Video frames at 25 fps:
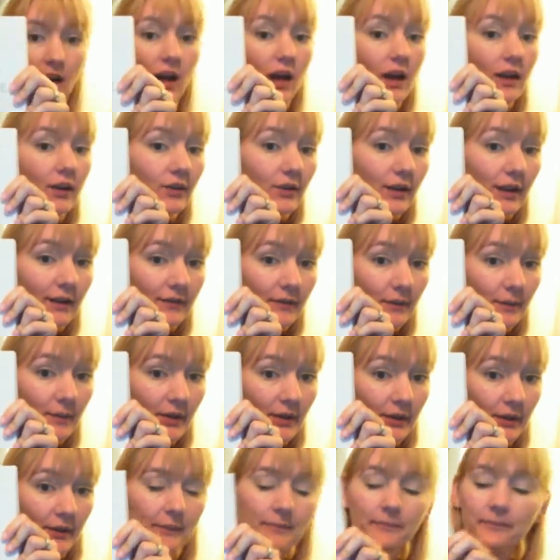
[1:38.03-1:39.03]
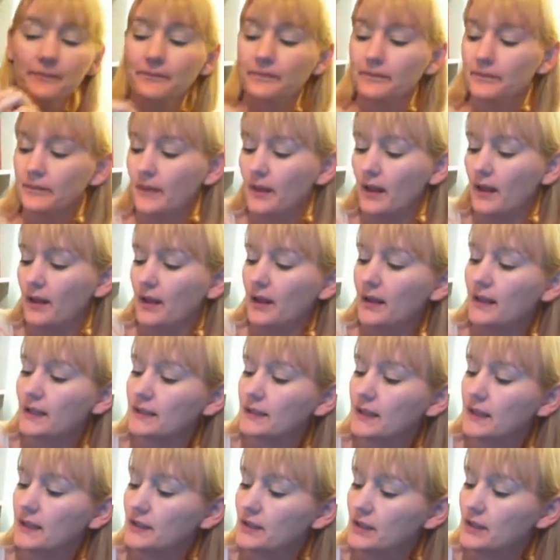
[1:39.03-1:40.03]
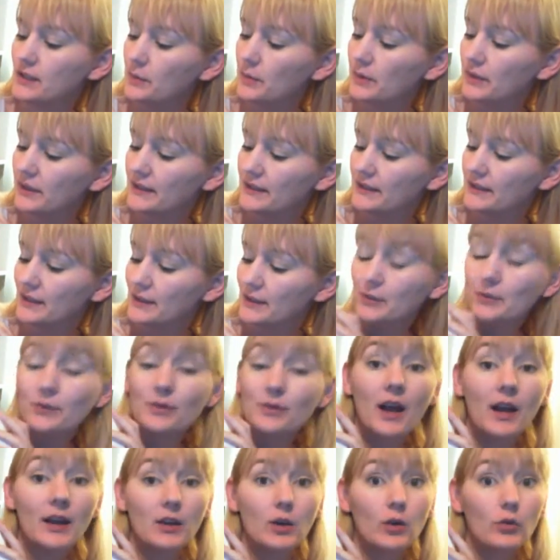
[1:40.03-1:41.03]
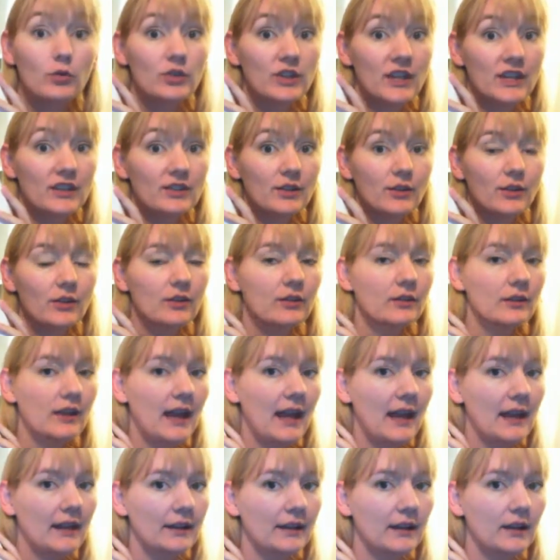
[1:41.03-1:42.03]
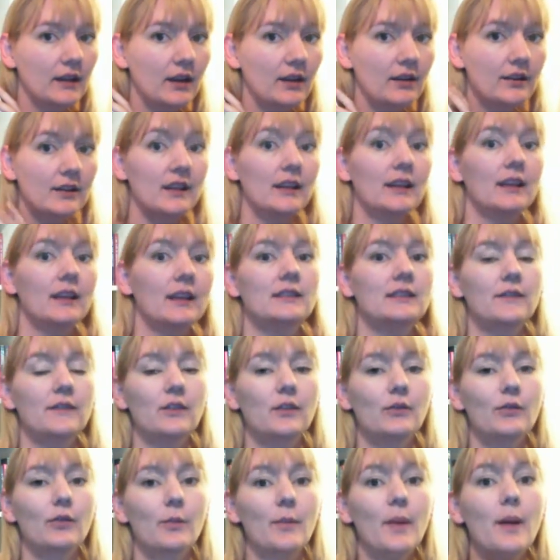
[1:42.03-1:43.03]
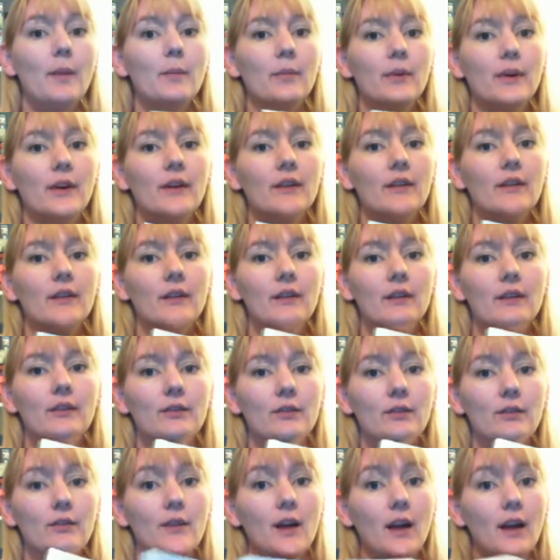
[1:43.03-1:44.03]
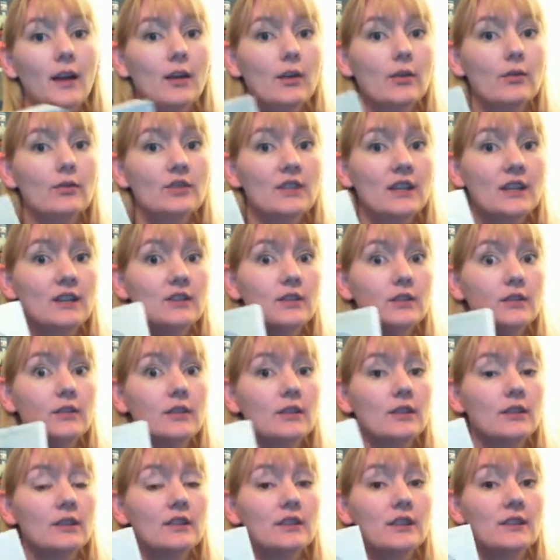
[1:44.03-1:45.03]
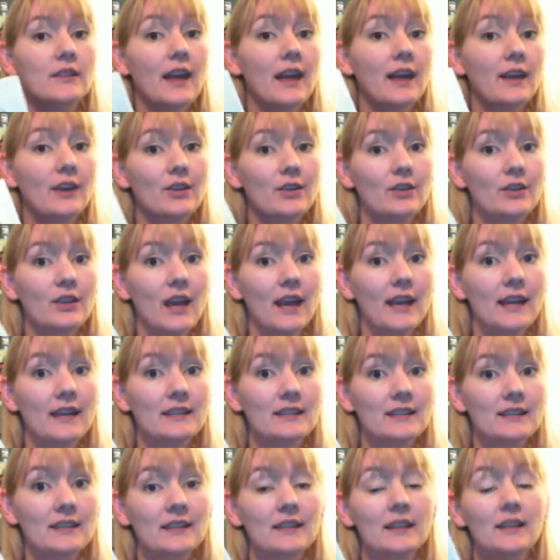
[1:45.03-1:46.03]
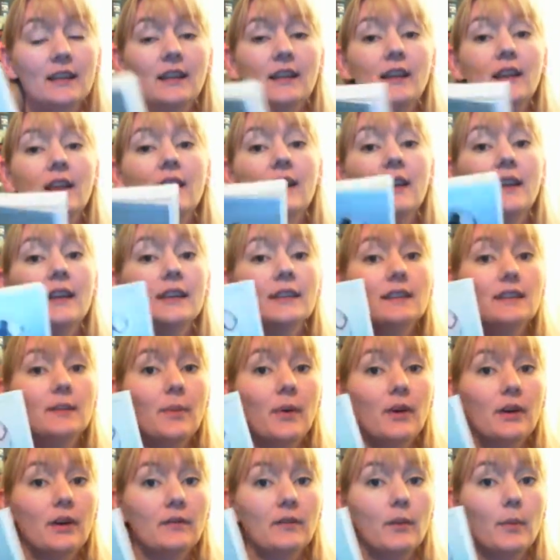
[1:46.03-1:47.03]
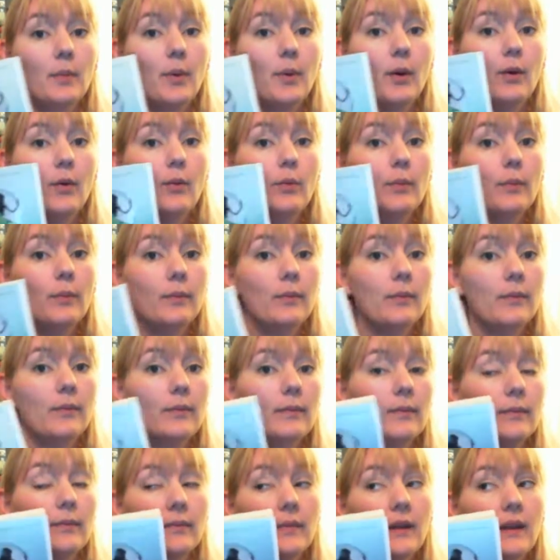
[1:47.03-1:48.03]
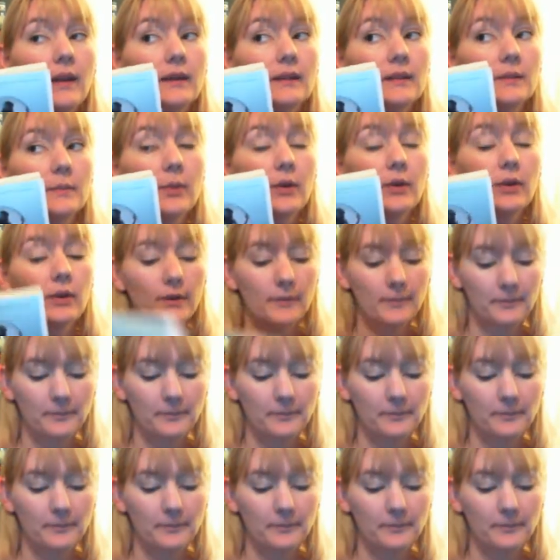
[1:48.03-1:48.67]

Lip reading: Autograph from her. And it says, to Melissa, do not go gentle, Ally Condie. Because if you remember, do not go gentle into that good night is part of a poem in this book.